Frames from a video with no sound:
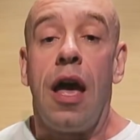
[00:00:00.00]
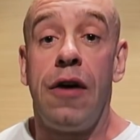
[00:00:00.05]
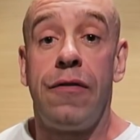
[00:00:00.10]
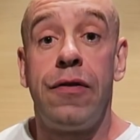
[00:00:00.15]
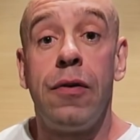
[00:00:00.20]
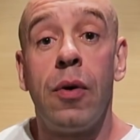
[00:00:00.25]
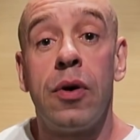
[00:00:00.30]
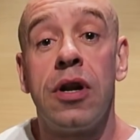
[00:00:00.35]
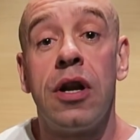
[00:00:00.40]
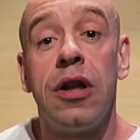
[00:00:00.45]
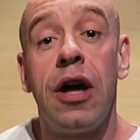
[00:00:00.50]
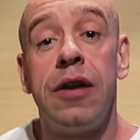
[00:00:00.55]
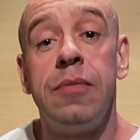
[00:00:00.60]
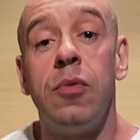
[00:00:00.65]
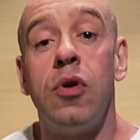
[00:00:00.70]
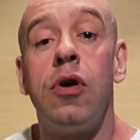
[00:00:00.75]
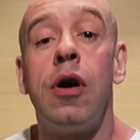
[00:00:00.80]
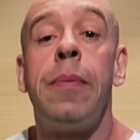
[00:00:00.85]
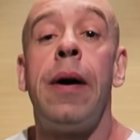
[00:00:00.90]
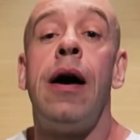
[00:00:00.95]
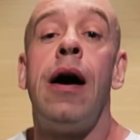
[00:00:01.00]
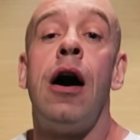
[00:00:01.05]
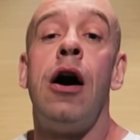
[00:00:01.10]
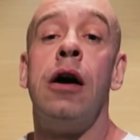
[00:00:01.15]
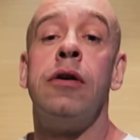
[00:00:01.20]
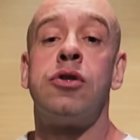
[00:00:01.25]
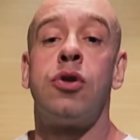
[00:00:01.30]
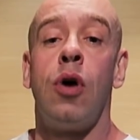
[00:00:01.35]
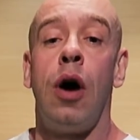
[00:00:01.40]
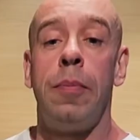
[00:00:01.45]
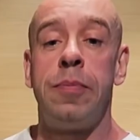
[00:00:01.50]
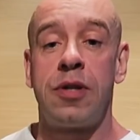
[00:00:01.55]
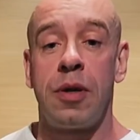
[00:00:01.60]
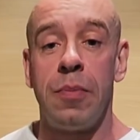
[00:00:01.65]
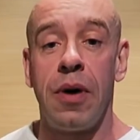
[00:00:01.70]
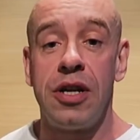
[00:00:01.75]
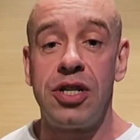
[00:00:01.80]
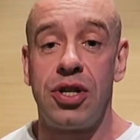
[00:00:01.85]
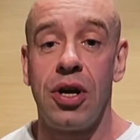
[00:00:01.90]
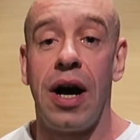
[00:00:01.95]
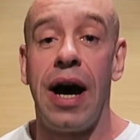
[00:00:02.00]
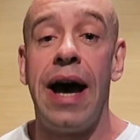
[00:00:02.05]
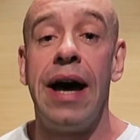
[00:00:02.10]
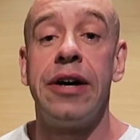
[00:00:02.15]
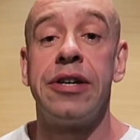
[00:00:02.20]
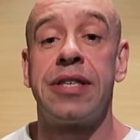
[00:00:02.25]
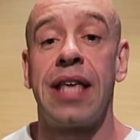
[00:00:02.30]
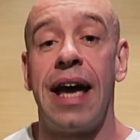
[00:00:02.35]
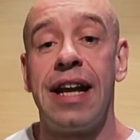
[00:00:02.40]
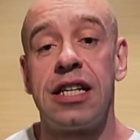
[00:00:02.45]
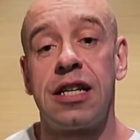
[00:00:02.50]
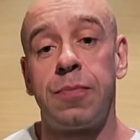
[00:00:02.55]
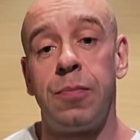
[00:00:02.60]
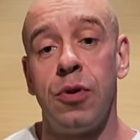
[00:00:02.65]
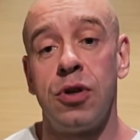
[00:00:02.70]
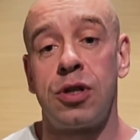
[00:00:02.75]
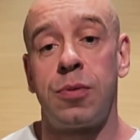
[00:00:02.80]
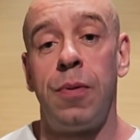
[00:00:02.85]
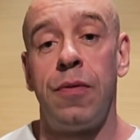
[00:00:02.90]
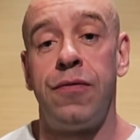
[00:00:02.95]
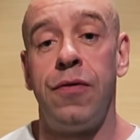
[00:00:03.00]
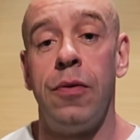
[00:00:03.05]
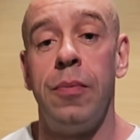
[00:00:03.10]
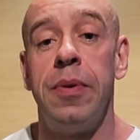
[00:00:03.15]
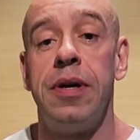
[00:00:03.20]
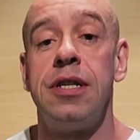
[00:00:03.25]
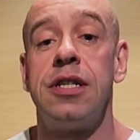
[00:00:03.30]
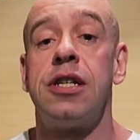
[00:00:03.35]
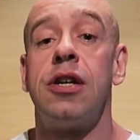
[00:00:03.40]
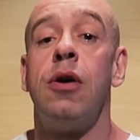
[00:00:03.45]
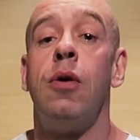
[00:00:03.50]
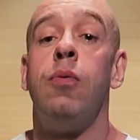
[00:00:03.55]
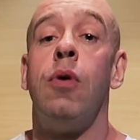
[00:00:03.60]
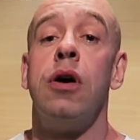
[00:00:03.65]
If you want to learn more about how to optimize your health and sports performance